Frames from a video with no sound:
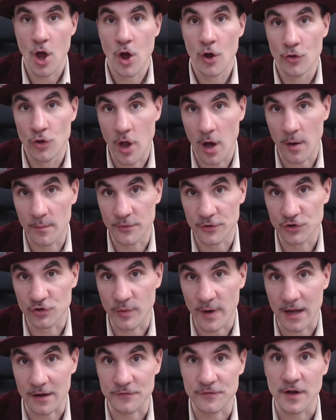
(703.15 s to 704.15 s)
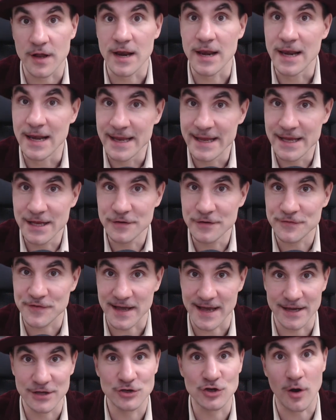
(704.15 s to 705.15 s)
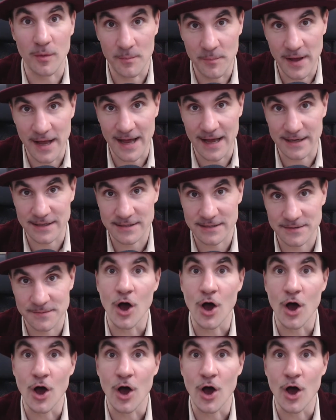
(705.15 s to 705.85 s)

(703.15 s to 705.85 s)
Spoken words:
Number 12, leave and come back.